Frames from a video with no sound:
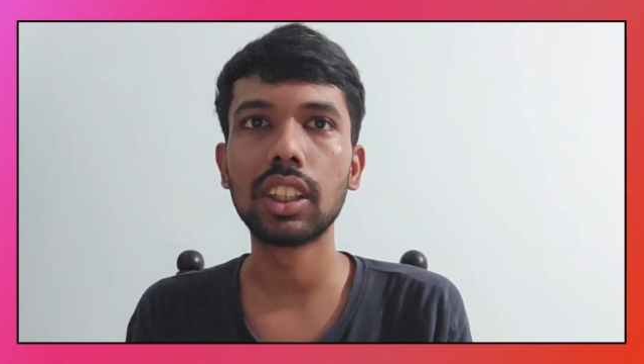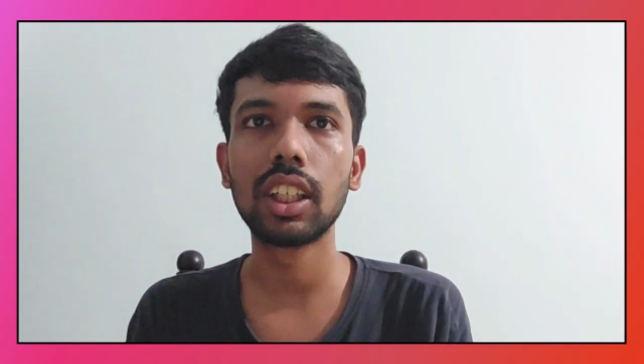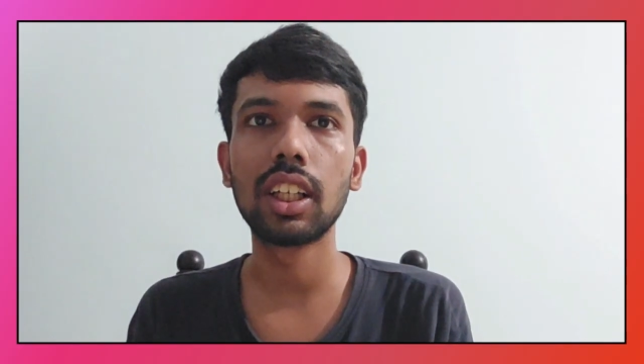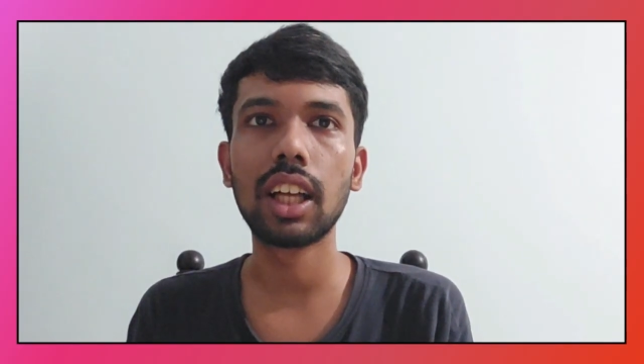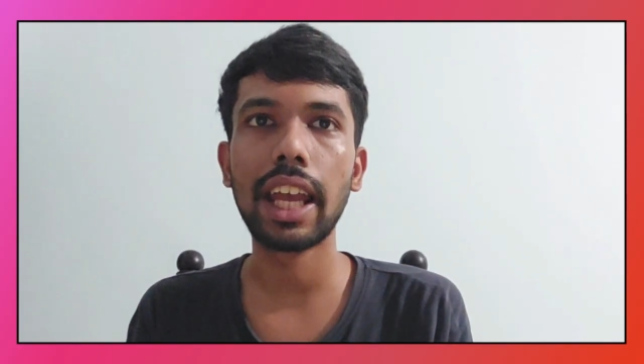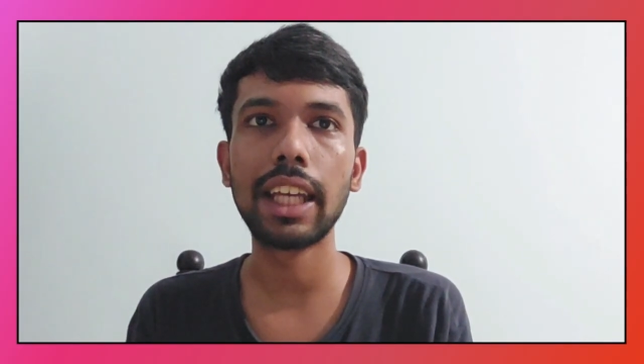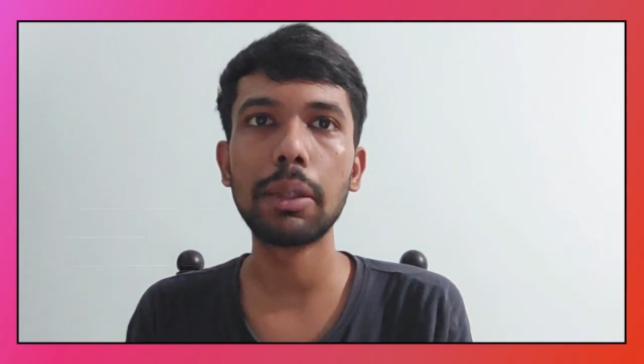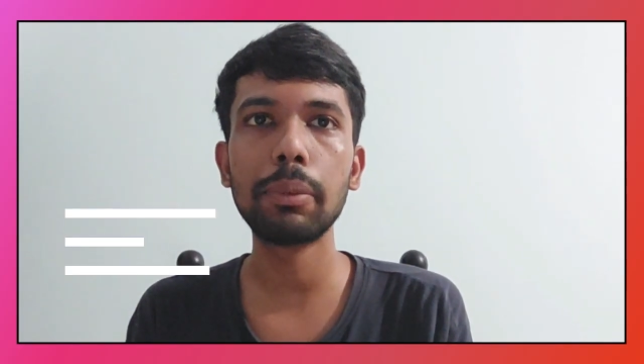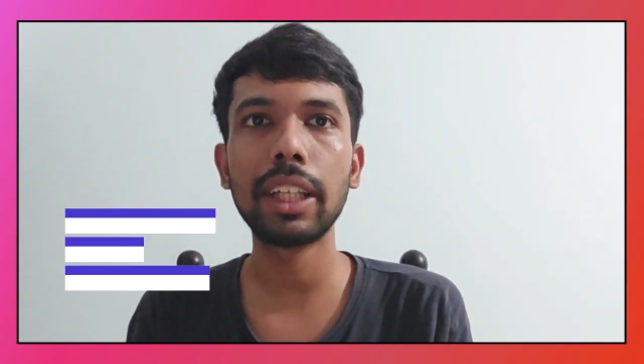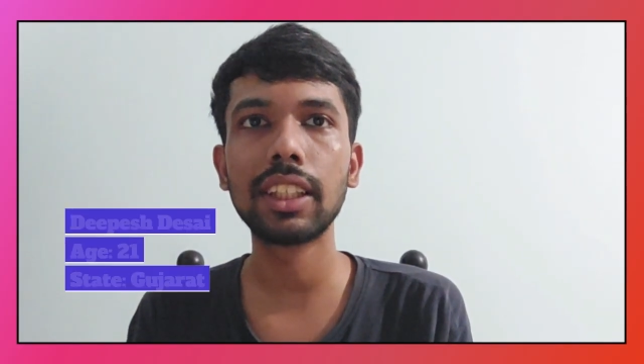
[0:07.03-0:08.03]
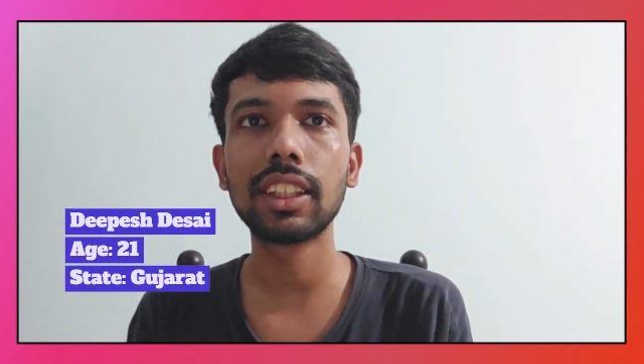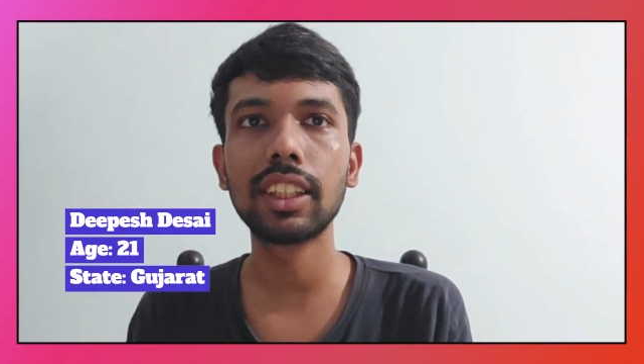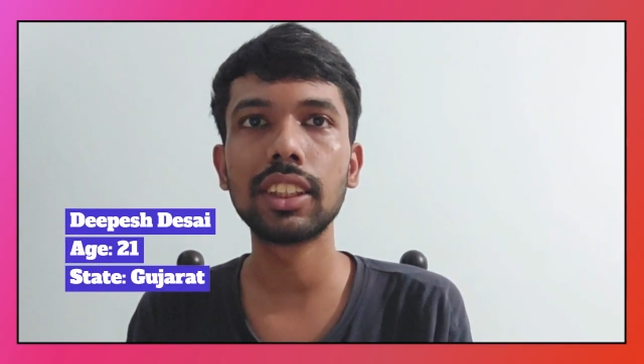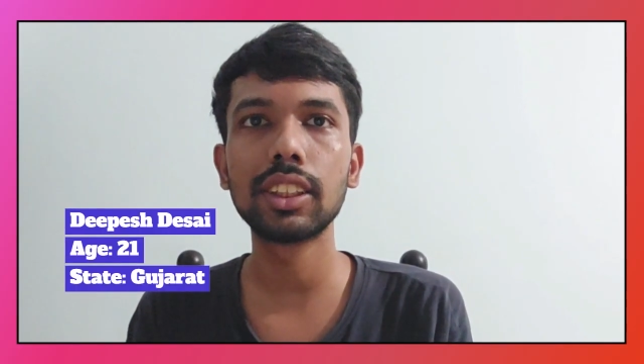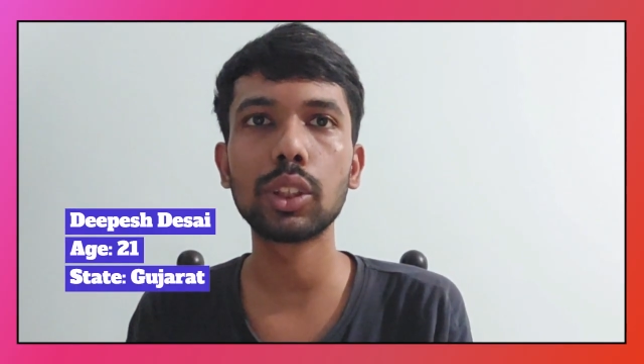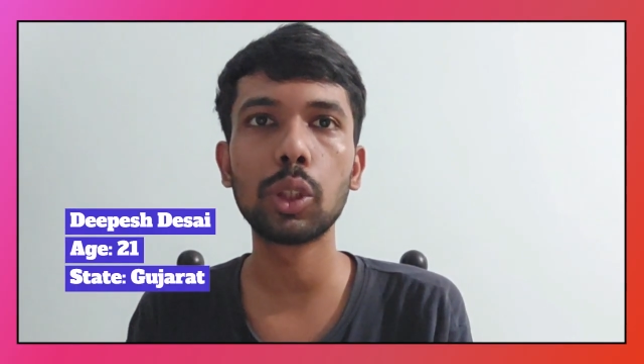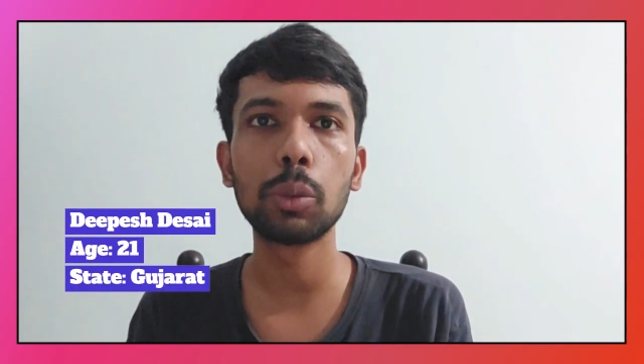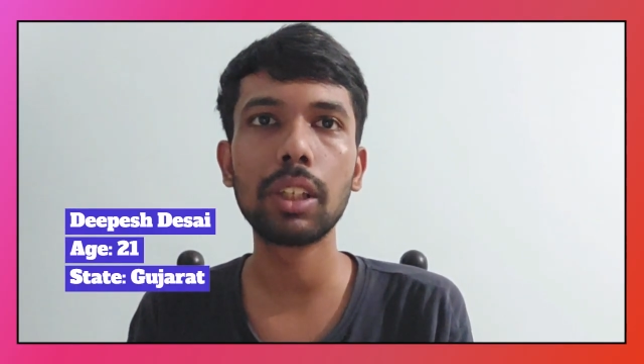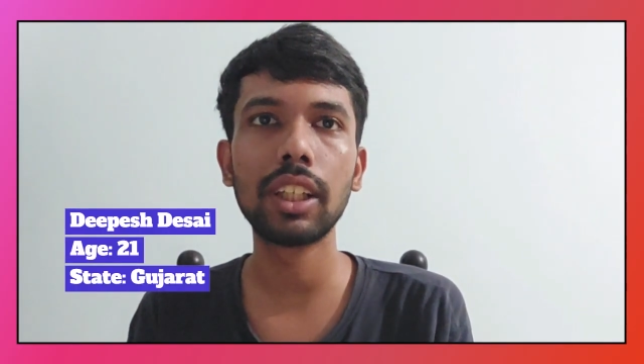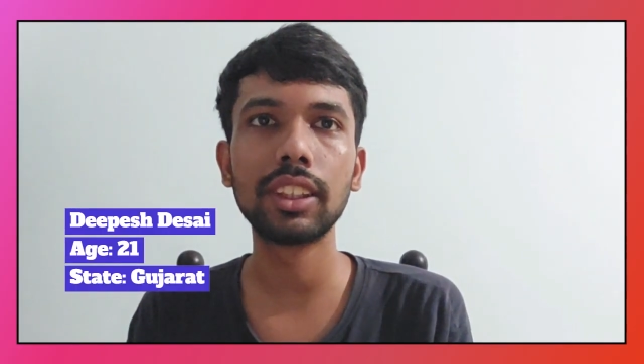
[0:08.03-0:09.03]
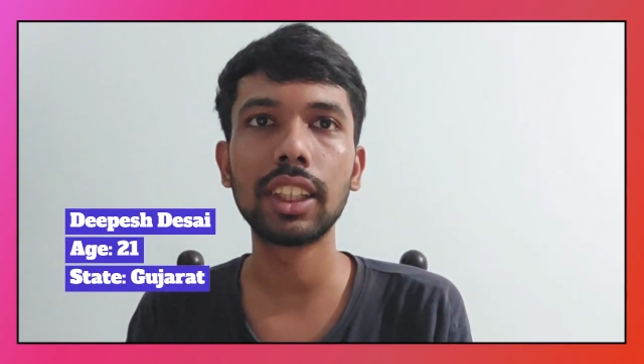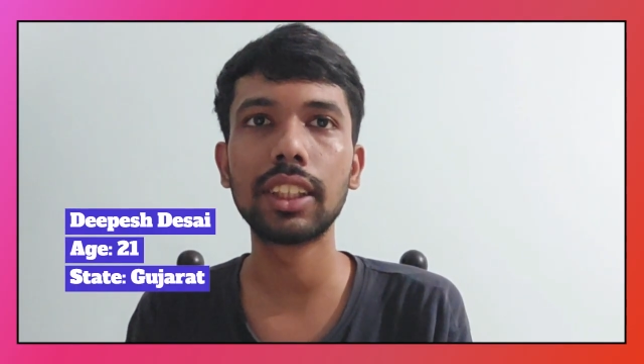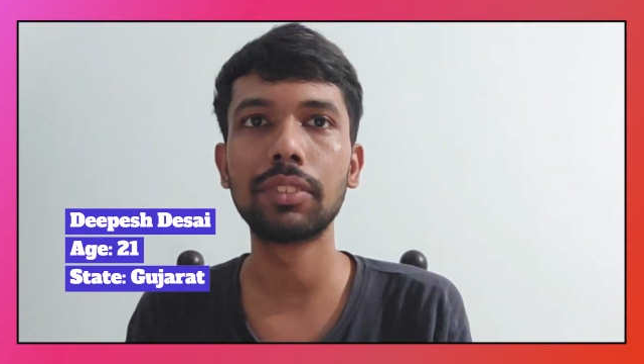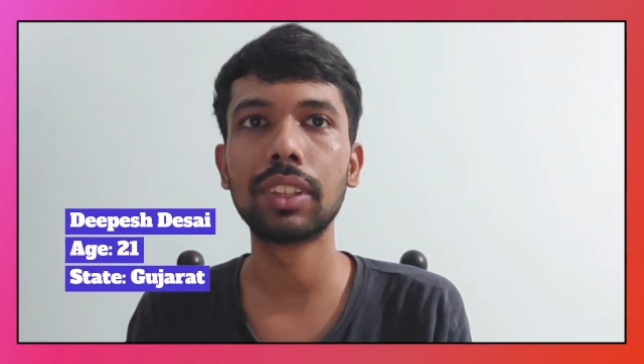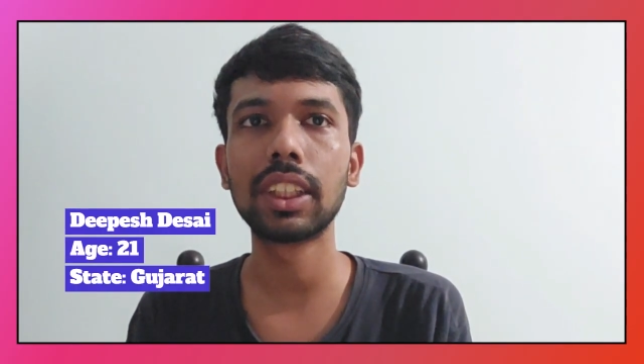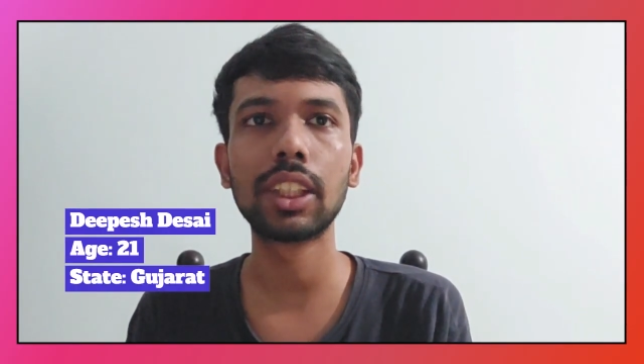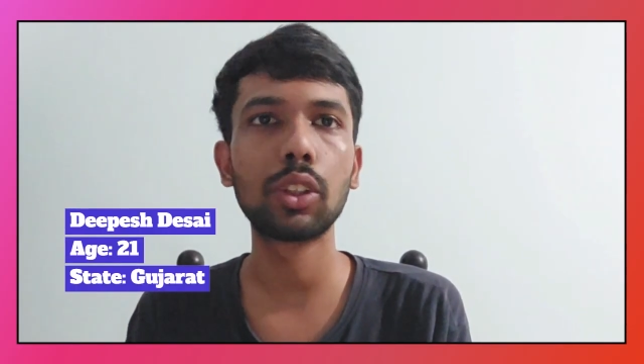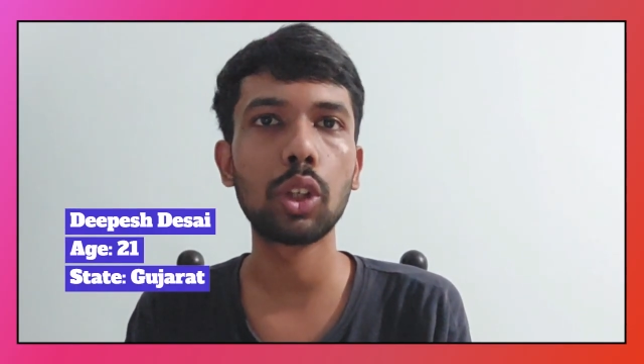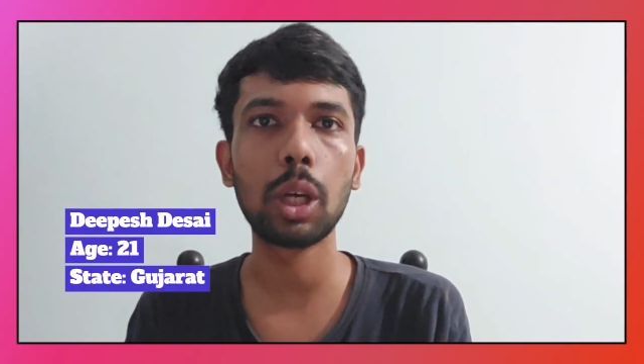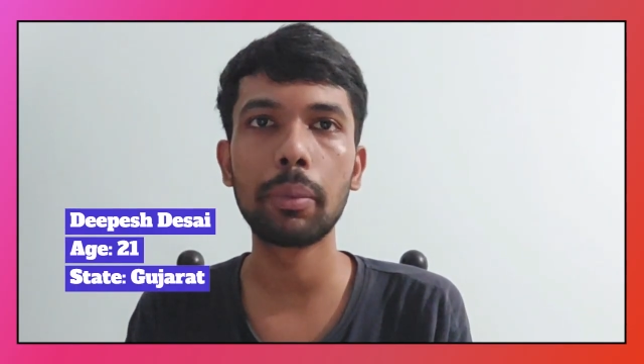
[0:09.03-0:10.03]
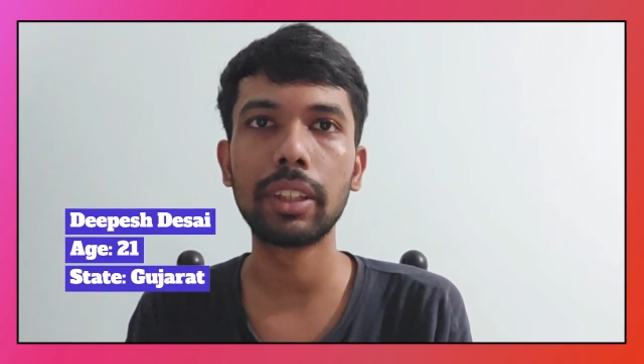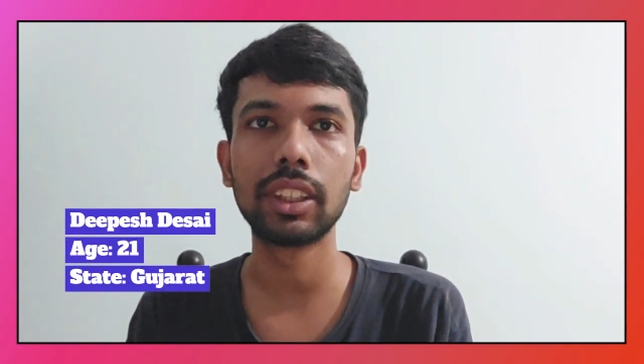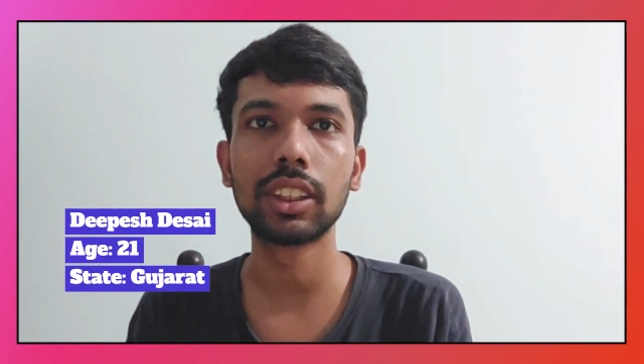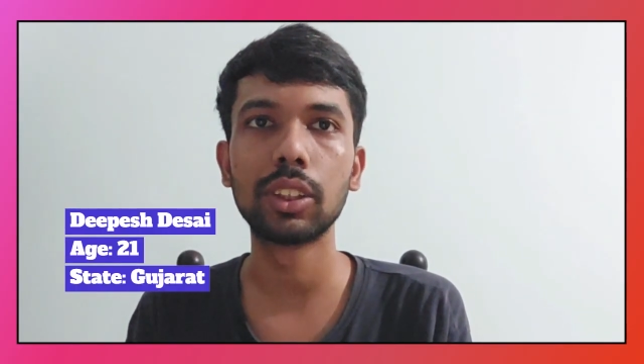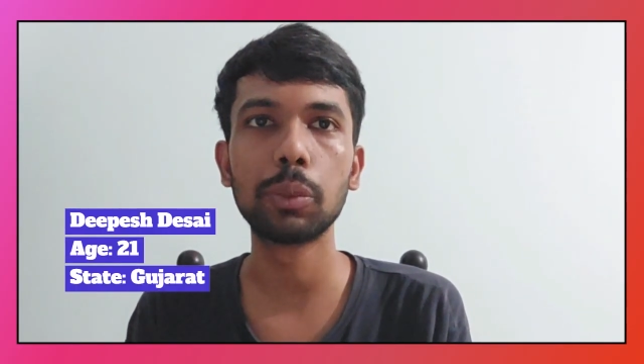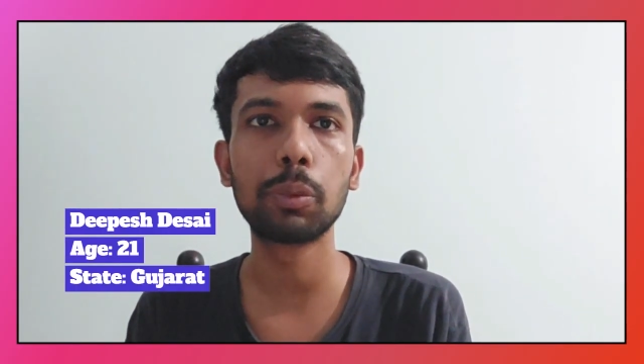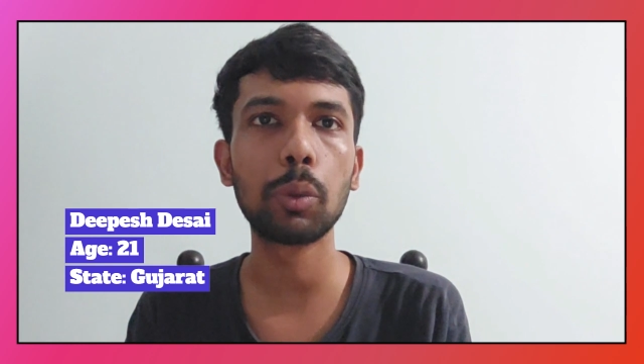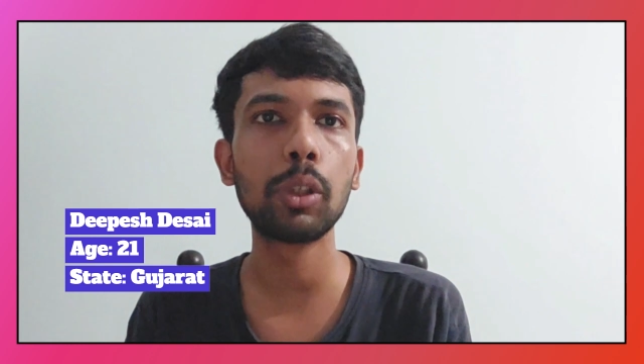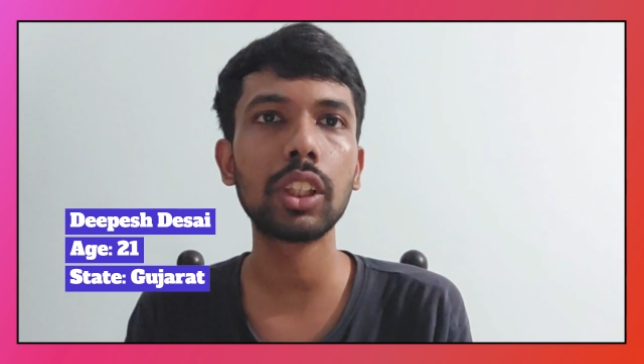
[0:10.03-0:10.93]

The NEP encourages global engagement and collaboration to promote